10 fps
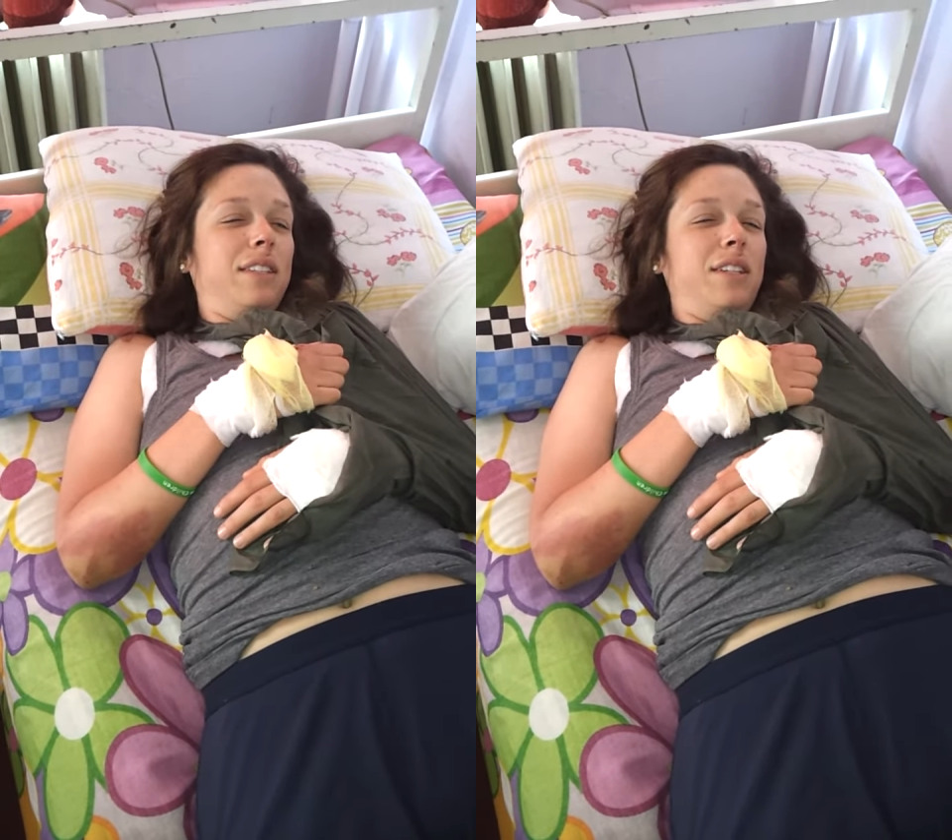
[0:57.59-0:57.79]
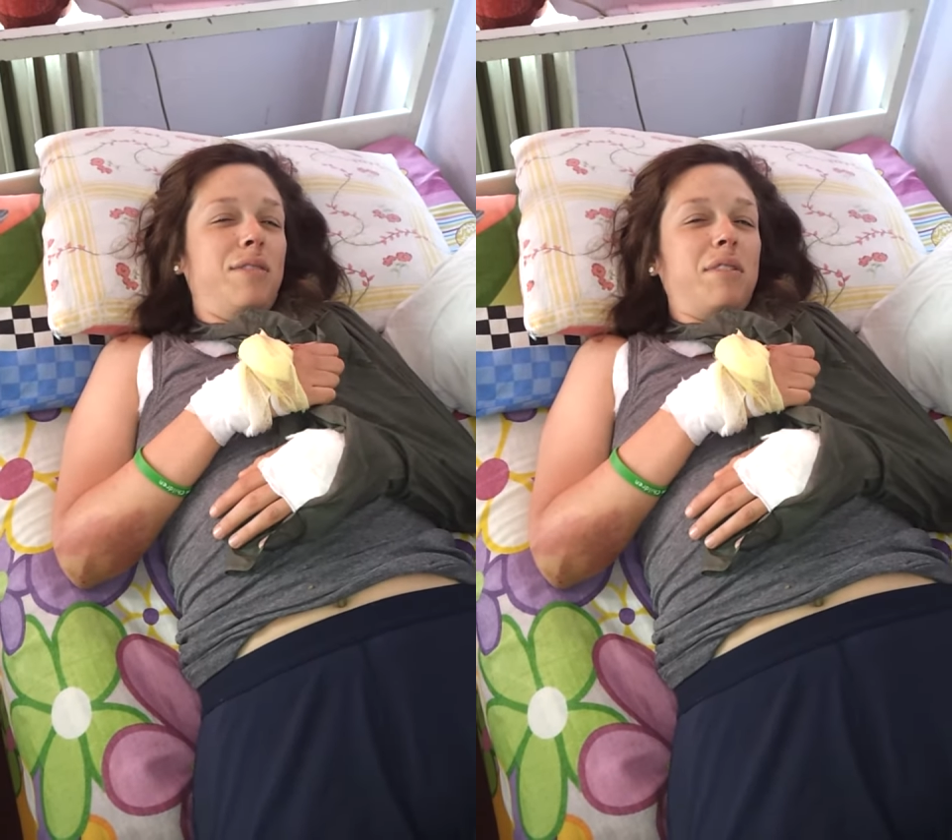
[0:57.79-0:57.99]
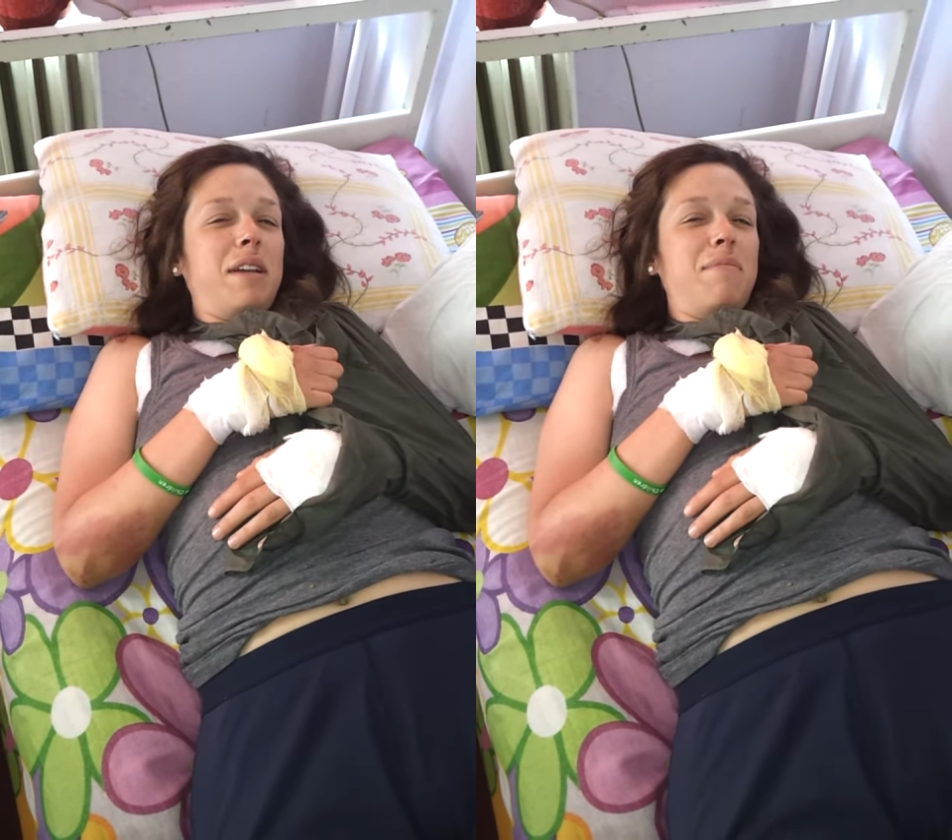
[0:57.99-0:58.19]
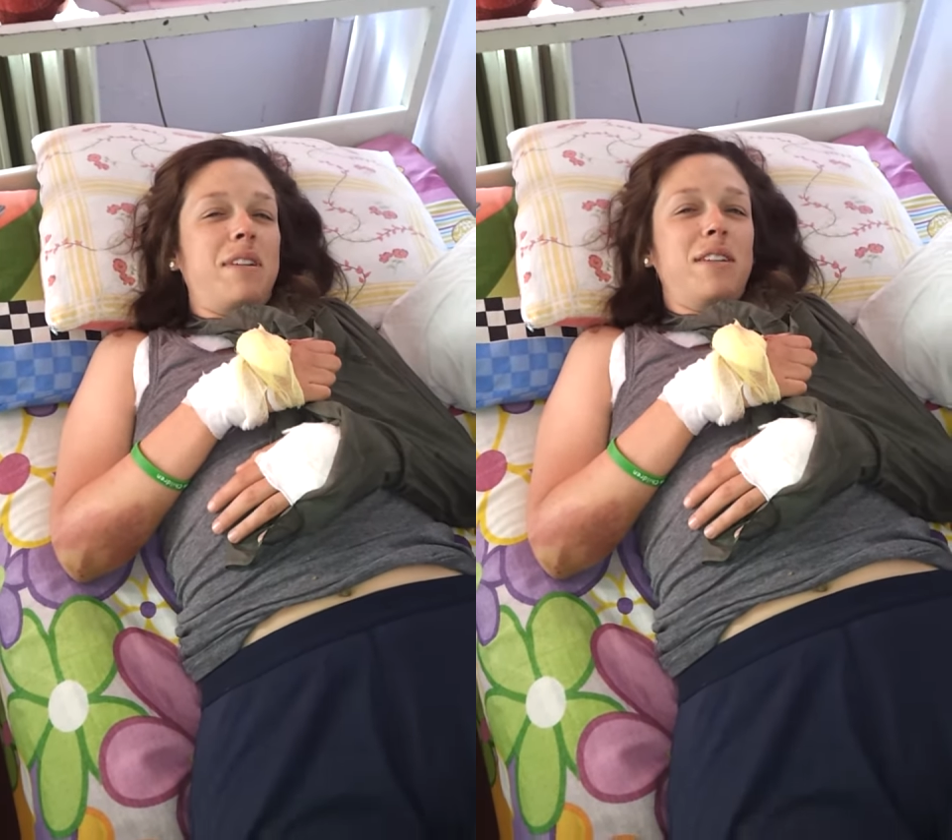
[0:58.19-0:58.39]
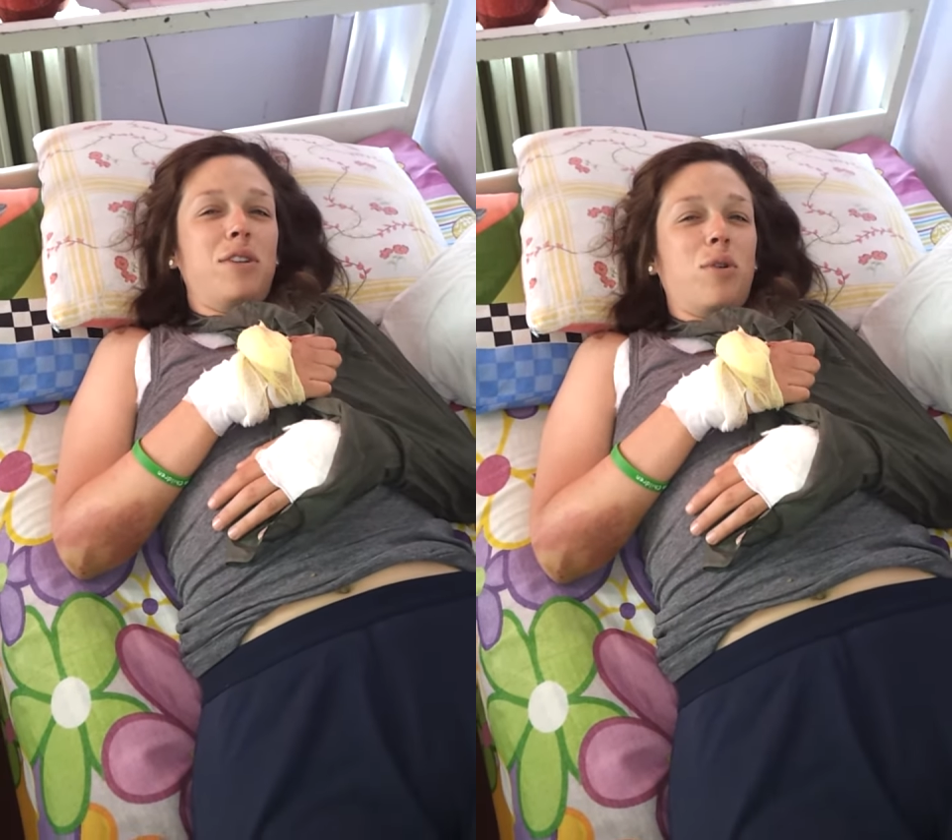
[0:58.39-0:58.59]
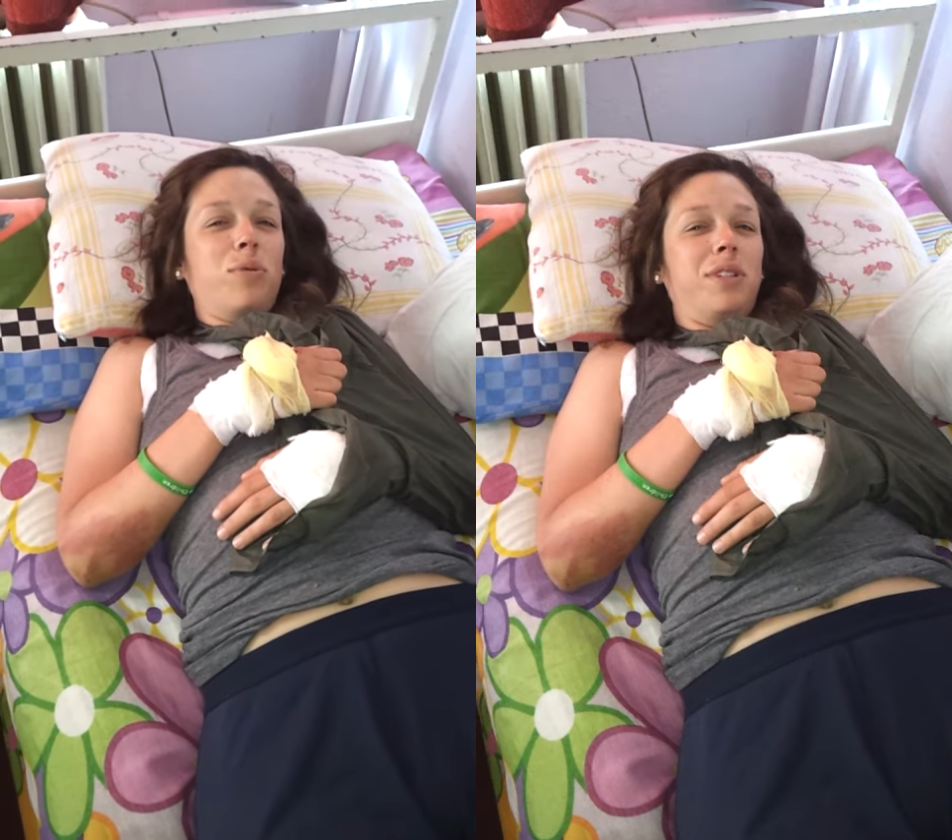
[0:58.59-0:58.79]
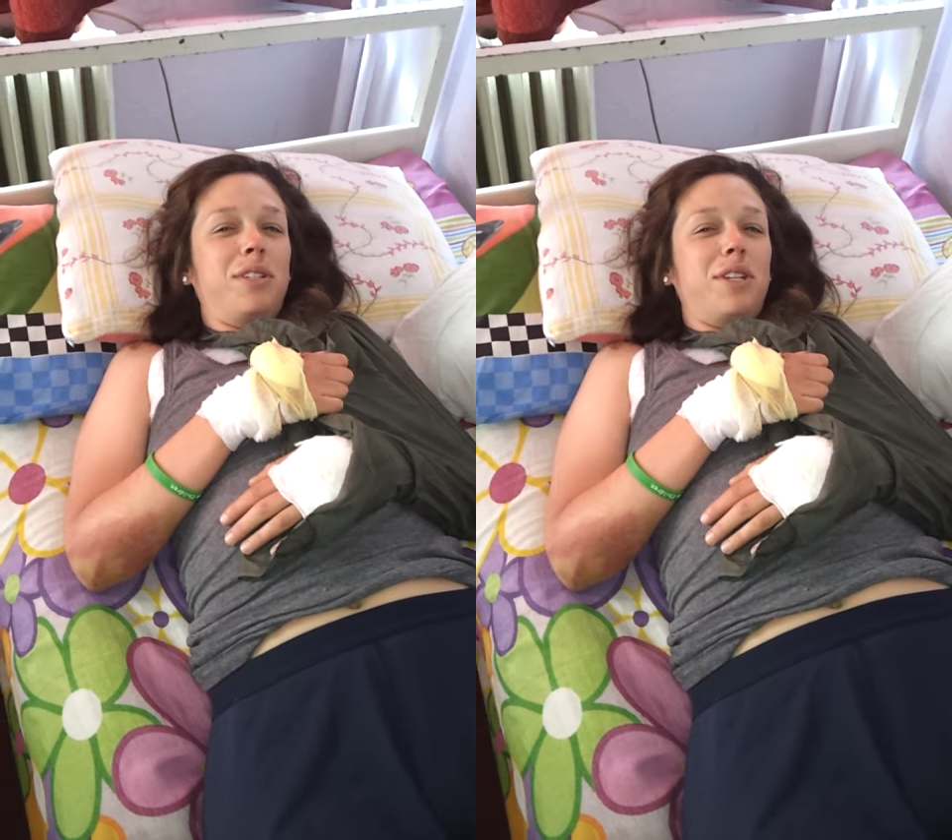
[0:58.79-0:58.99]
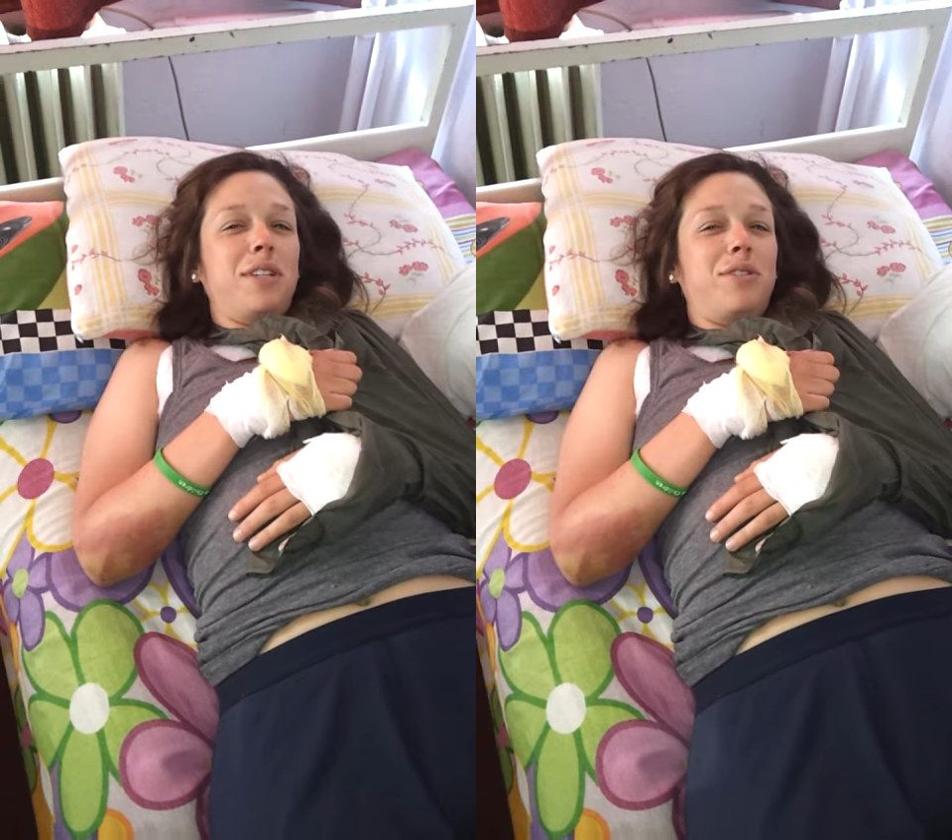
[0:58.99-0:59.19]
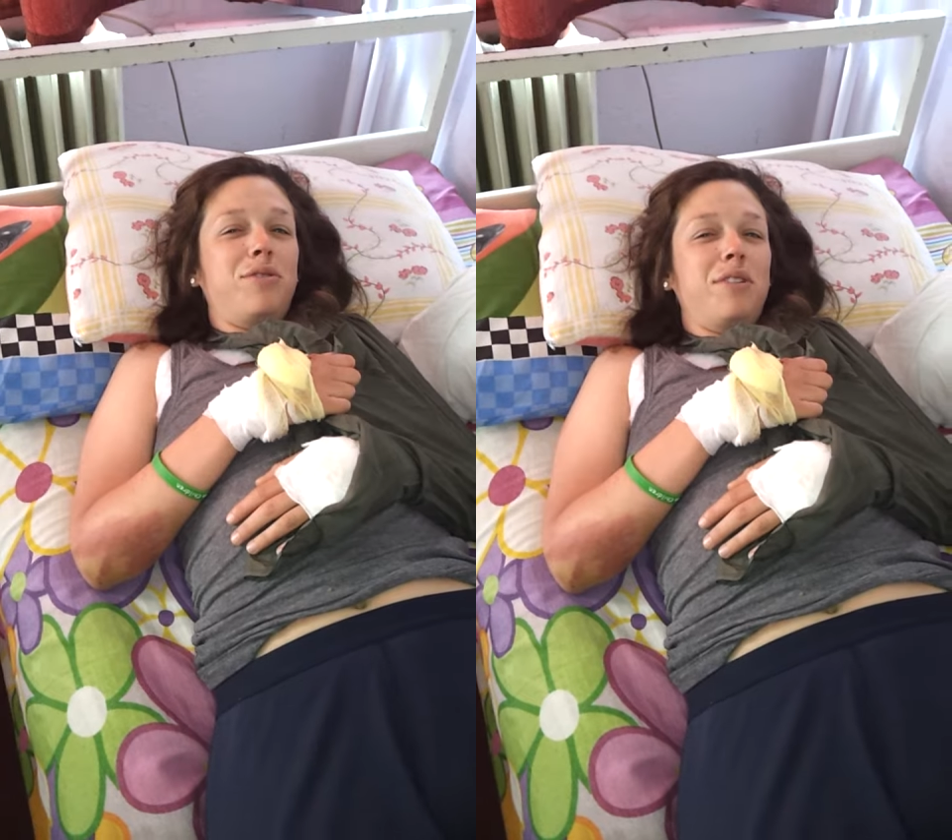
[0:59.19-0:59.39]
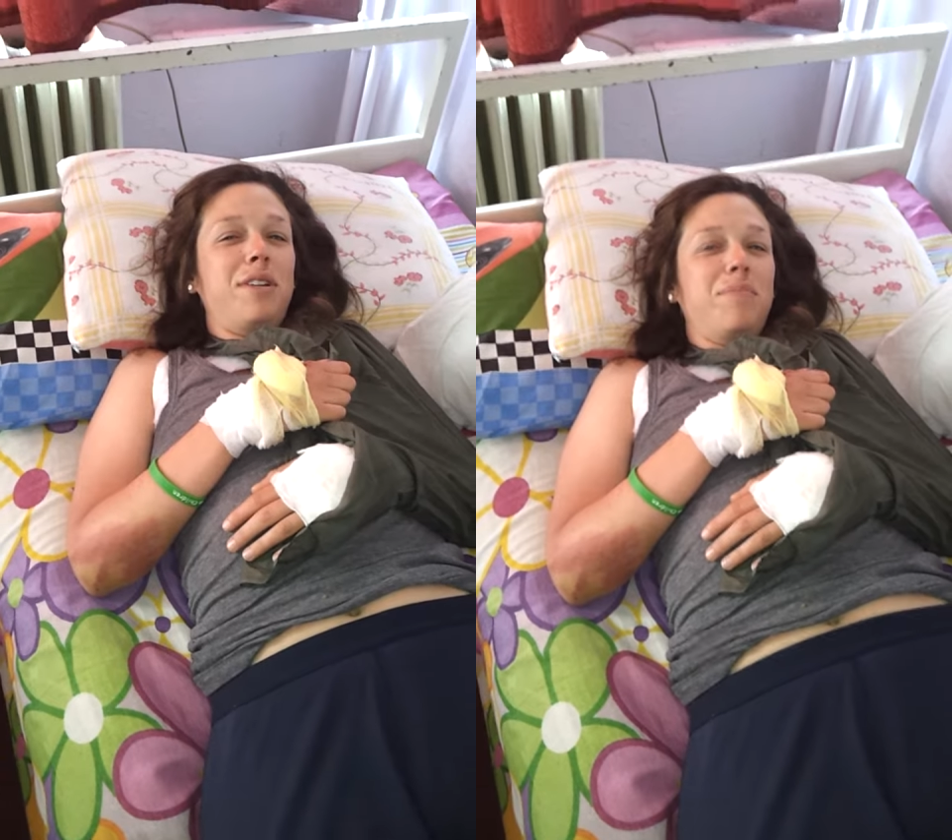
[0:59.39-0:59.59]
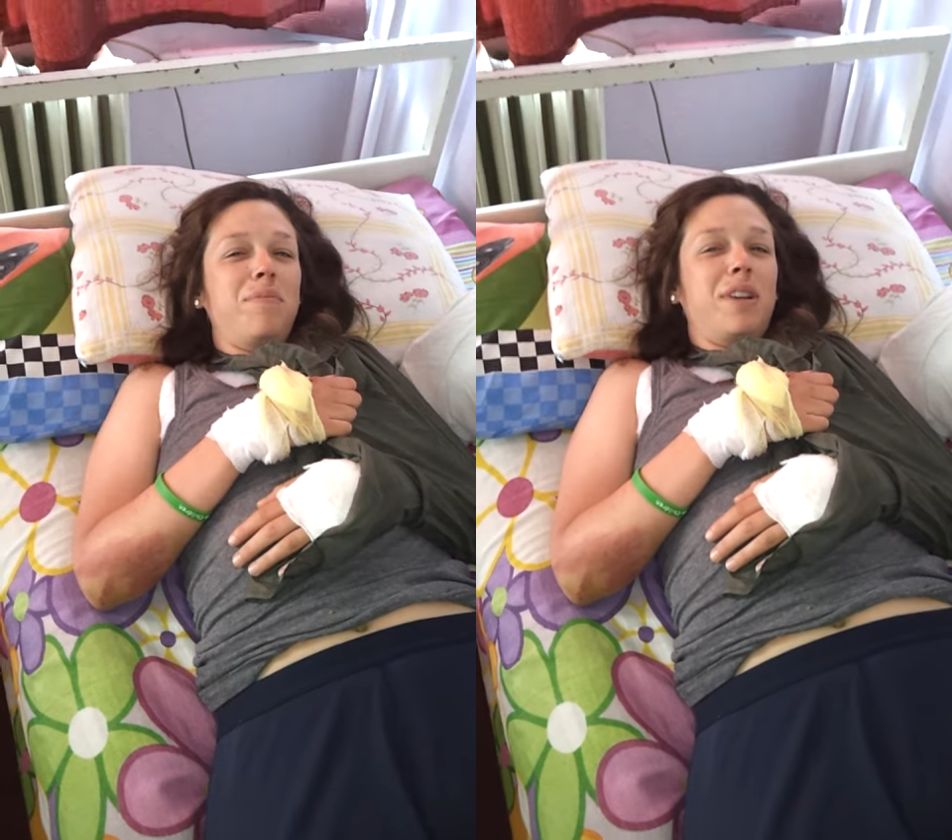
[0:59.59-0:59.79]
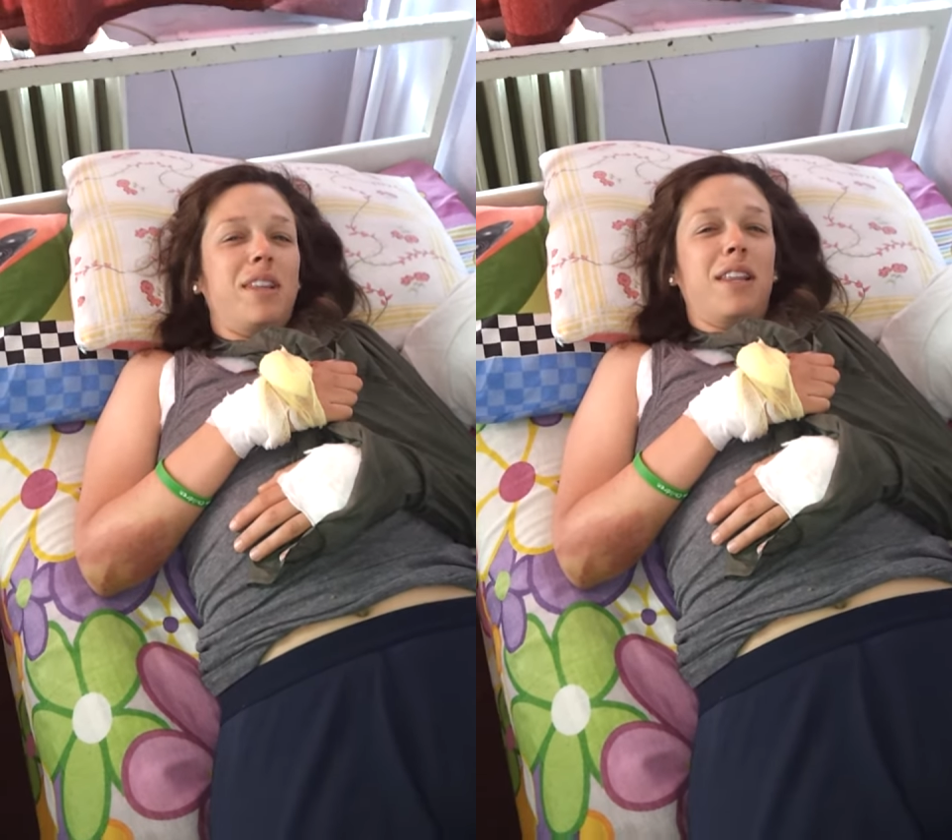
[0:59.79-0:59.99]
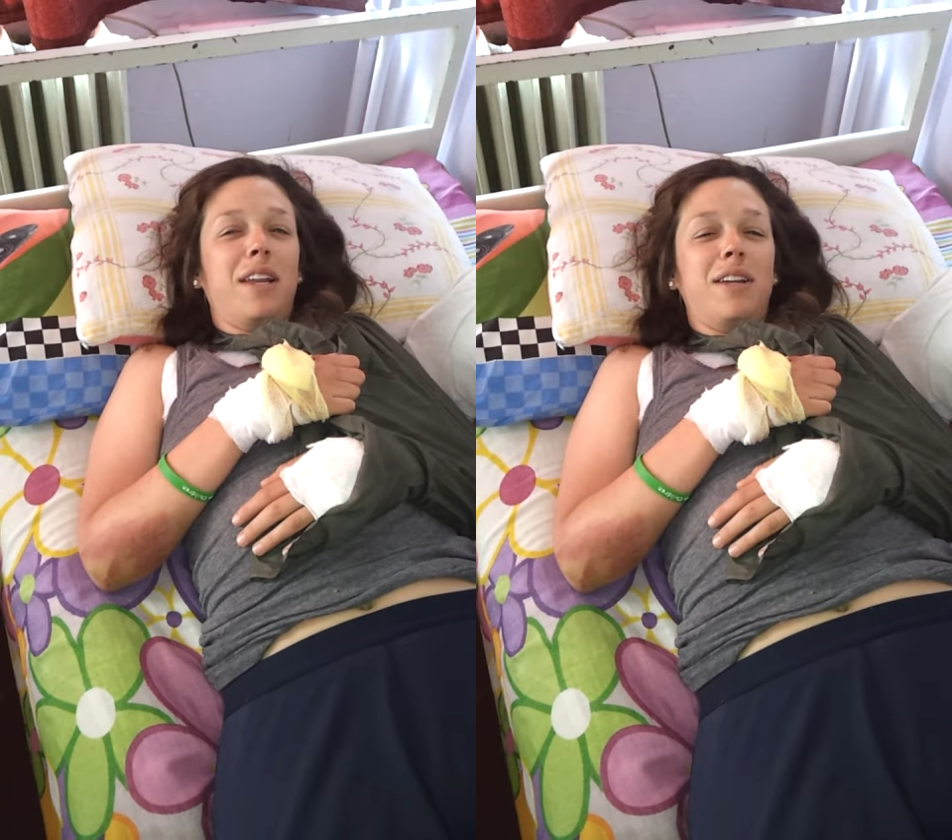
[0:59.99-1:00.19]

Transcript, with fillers: you know what I mean? Go with the jet stream, and then I